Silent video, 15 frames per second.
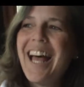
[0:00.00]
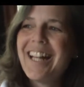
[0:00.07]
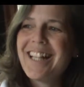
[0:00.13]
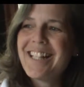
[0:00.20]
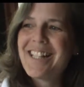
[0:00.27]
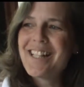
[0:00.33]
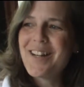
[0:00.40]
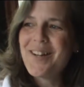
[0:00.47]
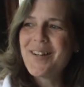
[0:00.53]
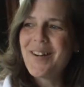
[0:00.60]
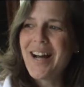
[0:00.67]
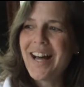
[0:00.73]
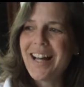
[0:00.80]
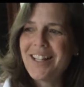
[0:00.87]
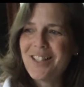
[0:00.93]
And
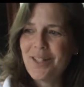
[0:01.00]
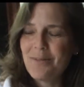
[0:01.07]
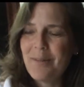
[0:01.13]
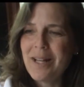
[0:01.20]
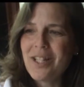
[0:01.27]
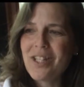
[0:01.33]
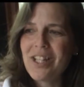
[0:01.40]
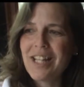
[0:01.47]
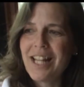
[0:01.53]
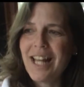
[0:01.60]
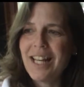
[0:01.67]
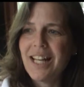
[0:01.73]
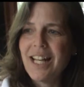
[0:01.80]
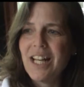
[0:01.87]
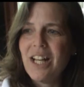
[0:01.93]
so I should mention
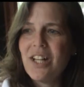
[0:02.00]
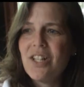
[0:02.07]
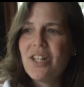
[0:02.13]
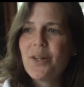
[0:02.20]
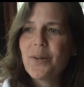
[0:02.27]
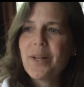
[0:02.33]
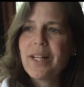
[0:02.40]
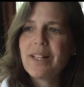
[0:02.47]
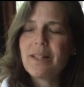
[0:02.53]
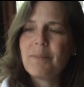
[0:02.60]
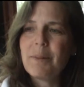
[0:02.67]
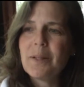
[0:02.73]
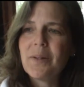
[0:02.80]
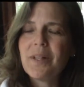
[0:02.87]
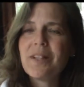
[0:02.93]
that during the
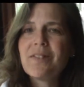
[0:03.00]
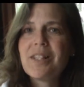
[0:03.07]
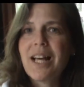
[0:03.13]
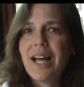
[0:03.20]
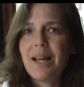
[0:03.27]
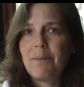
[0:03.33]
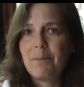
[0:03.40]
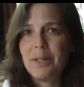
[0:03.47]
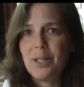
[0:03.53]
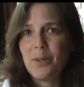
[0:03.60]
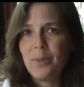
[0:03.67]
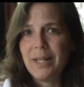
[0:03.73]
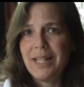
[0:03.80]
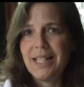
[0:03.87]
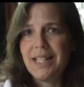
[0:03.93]
period of time
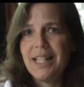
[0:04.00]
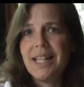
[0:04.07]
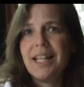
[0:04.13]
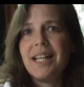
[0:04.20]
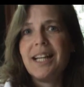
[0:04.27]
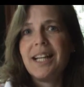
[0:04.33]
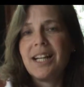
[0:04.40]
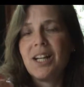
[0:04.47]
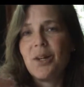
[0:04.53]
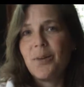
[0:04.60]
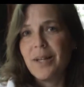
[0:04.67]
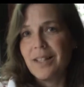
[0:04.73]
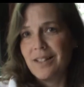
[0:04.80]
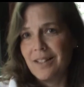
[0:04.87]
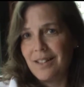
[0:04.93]
between
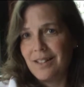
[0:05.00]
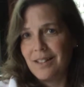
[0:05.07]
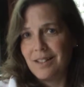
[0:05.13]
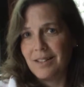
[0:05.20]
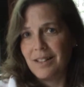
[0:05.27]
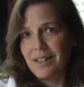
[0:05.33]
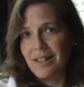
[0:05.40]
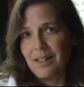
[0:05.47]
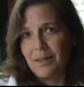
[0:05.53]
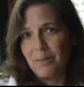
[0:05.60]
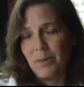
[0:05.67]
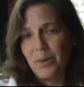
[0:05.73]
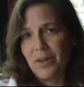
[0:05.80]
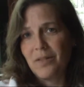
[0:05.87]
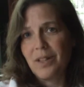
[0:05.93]
going to the
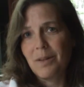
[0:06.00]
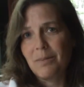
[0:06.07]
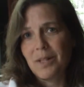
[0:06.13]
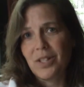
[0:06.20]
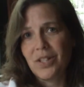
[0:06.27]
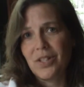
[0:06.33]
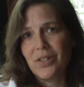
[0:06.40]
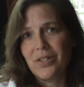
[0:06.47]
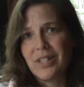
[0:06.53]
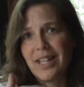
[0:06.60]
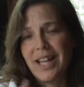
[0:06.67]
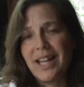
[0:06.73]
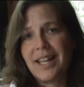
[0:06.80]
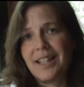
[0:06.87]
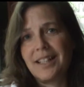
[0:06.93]
Board of Commissioners
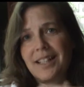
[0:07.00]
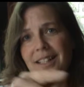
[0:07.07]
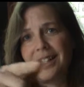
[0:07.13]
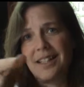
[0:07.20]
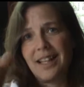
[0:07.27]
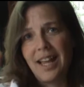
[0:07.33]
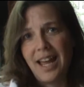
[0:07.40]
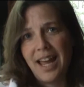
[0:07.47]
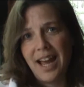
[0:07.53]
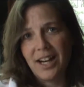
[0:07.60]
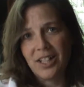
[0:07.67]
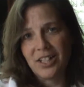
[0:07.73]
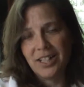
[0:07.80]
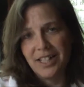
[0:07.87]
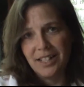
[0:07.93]
and
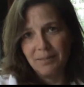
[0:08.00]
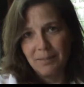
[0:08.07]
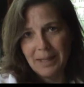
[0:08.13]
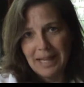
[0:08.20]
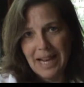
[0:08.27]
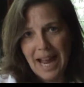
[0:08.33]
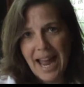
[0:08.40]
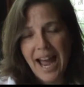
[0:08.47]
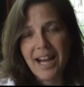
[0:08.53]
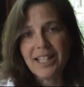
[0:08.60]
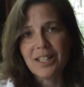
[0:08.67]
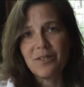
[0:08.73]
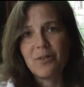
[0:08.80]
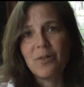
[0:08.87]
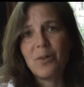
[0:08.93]
actually being
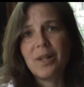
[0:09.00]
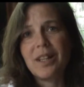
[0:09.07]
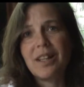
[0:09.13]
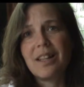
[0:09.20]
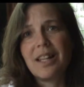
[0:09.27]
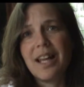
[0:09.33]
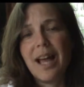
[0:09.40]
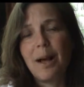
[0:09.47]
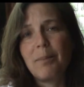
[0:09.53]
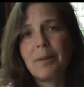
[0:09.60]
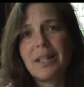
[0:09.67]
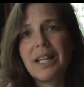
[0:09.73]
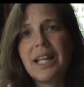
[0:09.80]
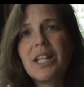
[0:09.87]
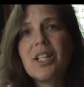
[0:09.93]
active with the
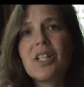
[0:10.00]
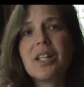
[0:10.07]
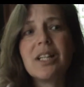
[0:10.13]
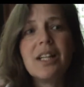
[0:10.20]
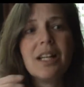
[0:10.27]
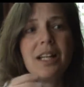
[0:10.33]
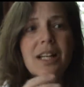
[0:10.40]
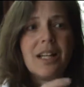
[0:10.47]
application,